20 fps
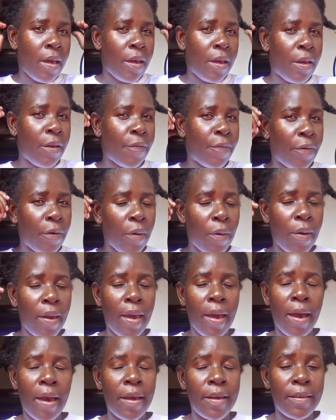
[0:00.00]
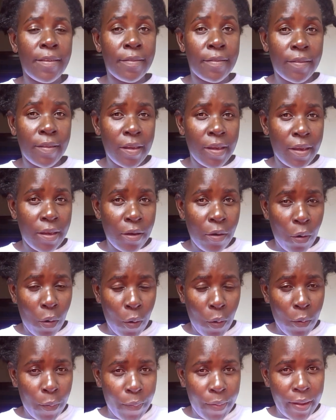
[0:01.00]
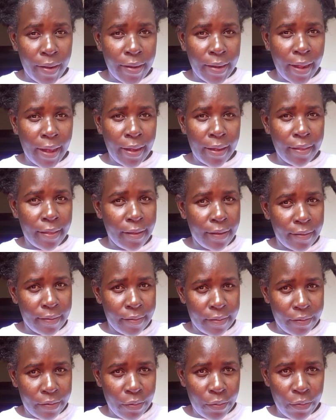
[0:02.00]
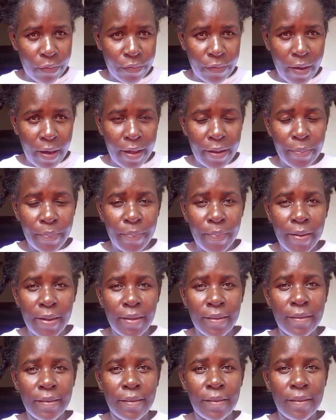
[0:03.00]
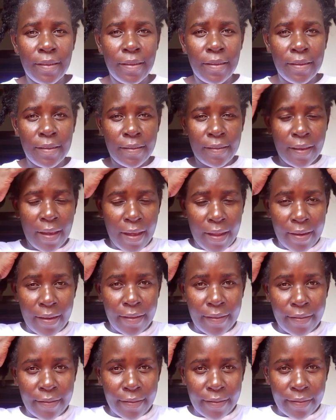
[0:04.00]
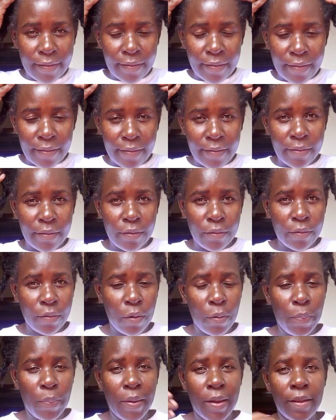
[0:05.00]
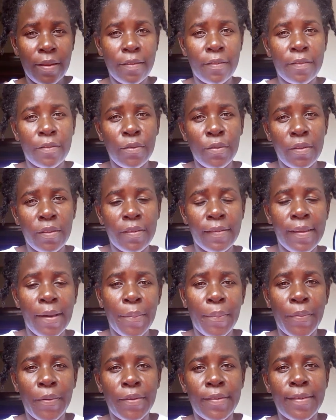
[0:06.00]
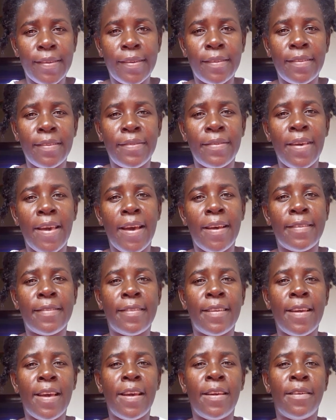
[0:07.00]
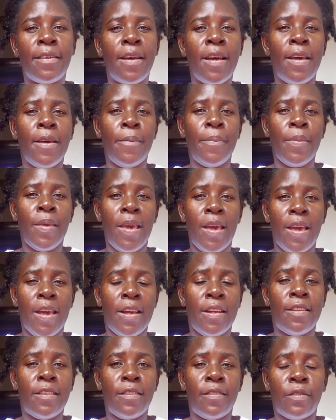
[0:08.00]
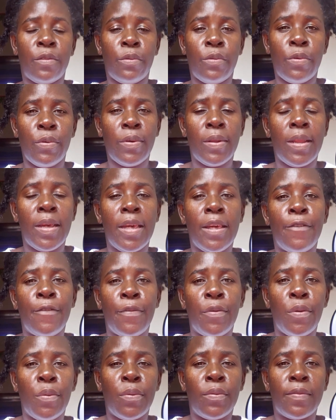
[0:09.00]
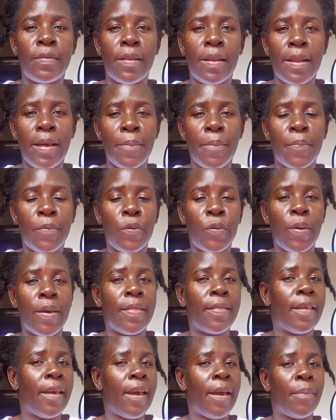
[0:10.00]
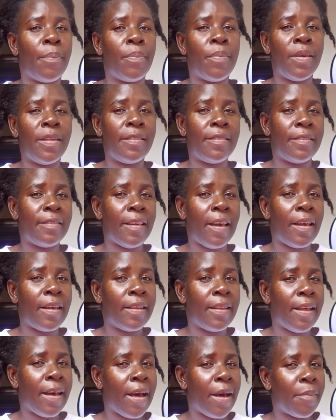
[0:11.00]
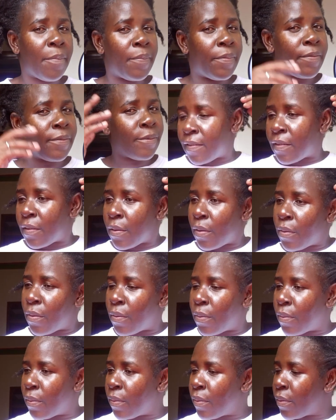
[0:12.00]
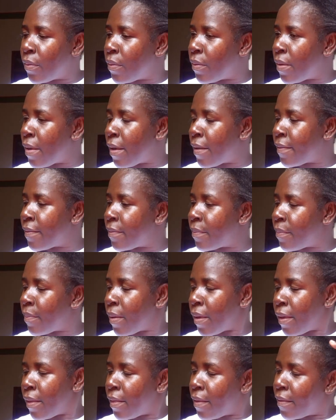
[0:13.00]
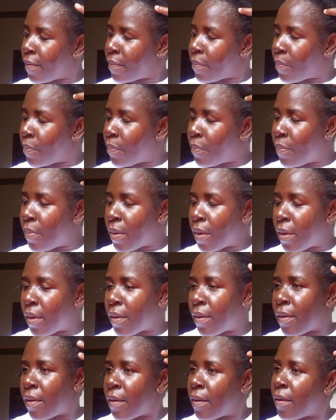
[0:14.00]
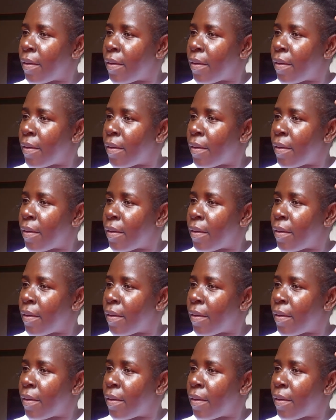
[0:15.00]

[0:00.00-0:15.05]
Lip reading: if your hair is open like this, you've unplaited it and it's open, it's not in a protective hairstyle, it is good if you slept when they're a bit tied up. So you just make this big